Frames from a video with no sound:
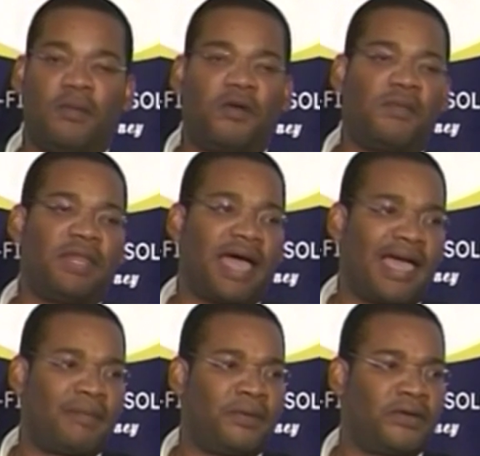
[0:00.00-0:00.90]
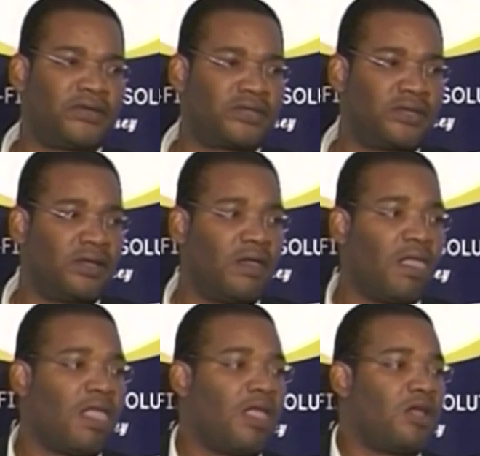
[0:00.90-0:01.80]
upcoming IPOs.
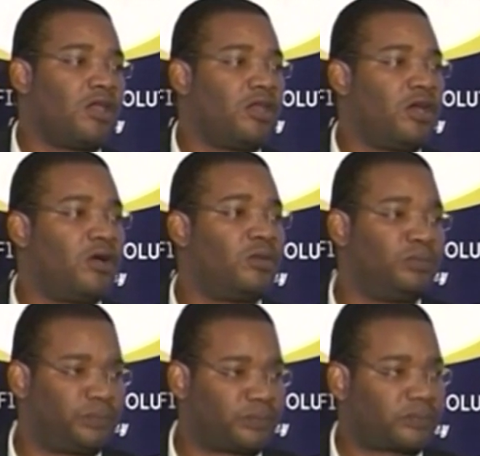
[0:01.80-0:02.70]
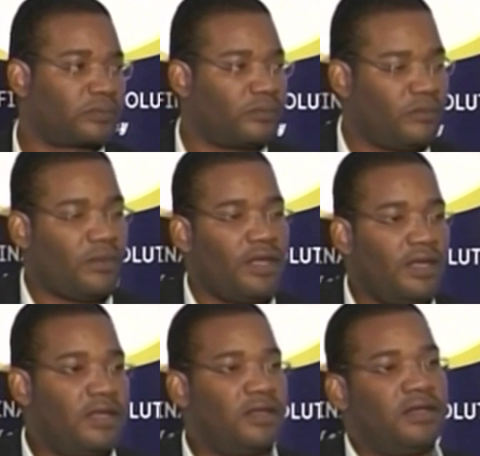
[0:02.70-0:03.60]
Now,
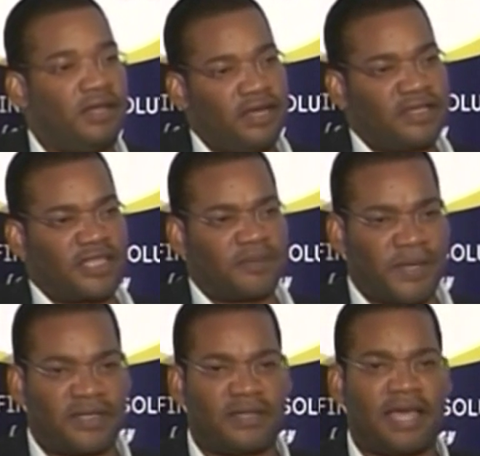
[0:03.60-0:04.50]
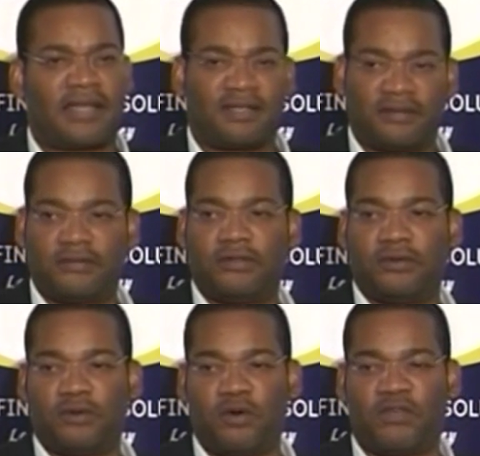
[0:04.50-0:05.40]
there is expected that
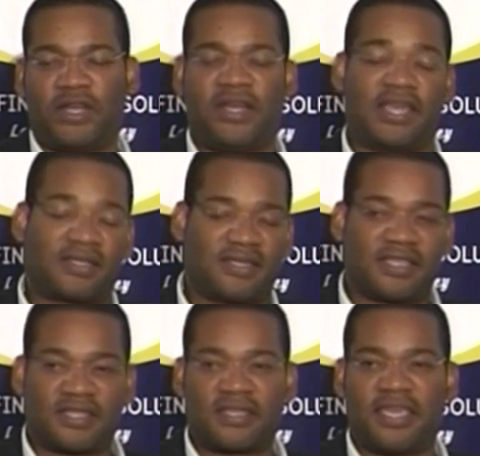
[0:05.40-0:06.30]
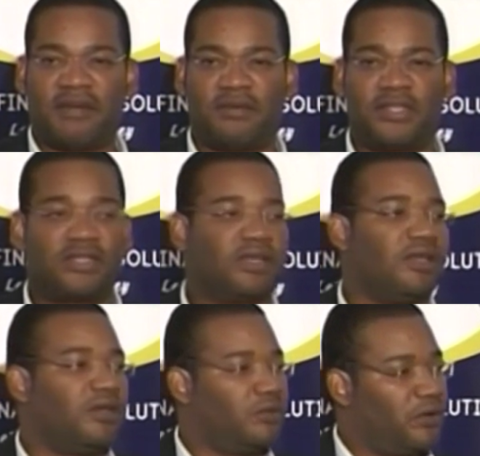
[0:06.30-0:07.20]
over the next 6-8 months,
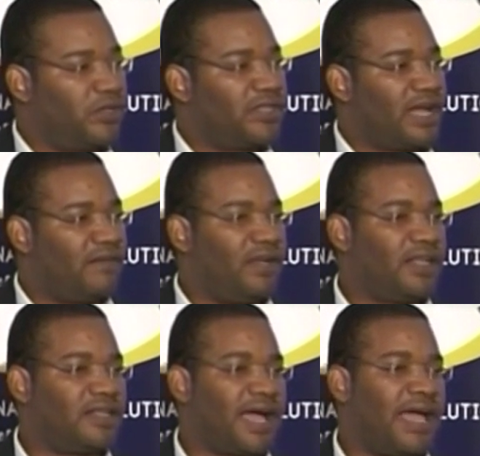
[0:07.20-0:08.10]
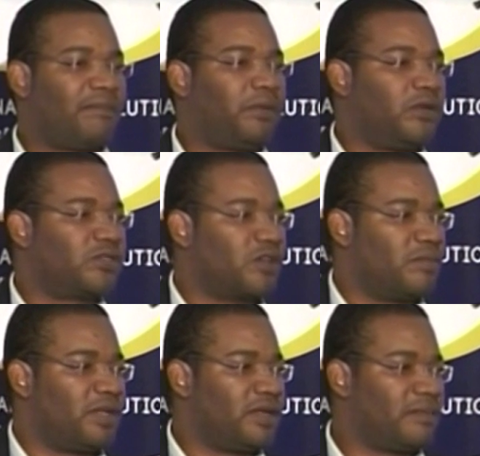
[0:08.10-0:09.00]
we're going to have a lot of IPOs
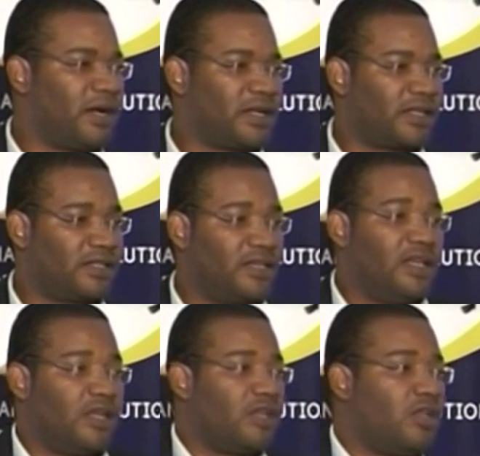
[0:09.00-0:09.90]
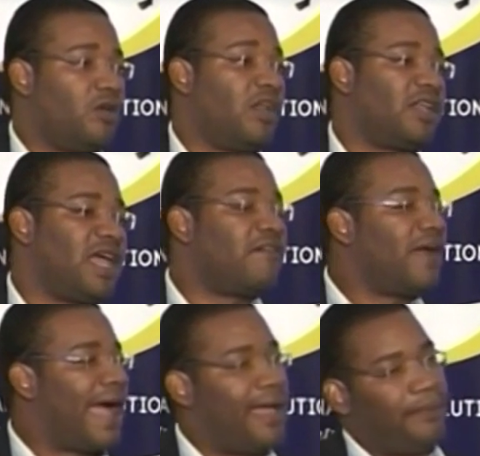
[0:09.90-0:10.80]
coming in the market. Now, not
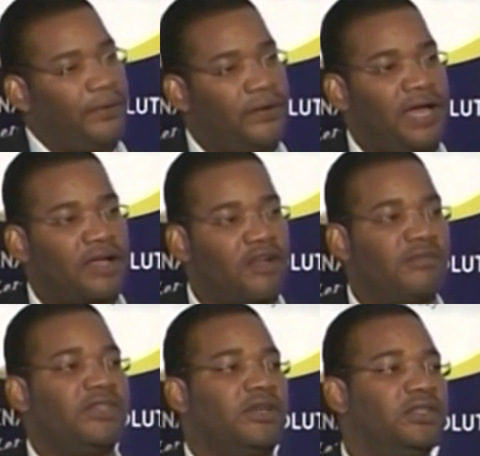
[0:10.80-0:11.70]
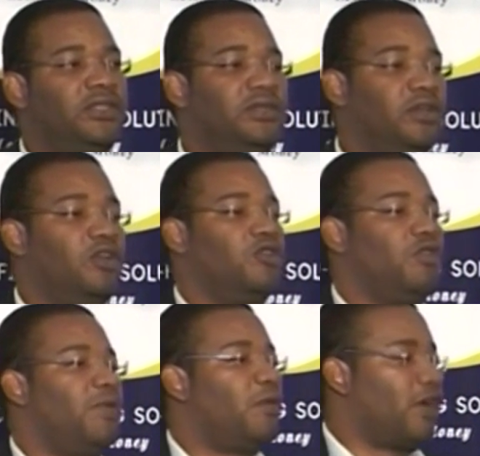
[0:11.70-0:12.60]
every IPO that comes out
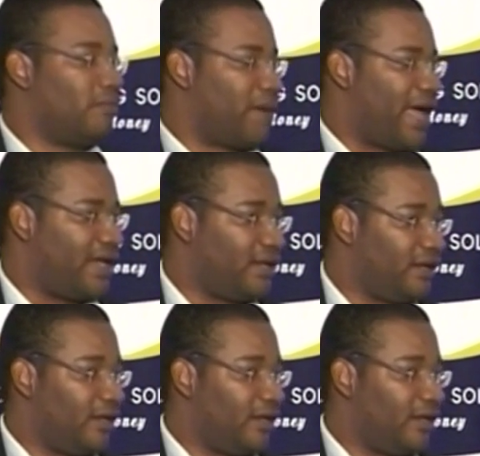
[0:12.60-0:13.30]
will be worth buying,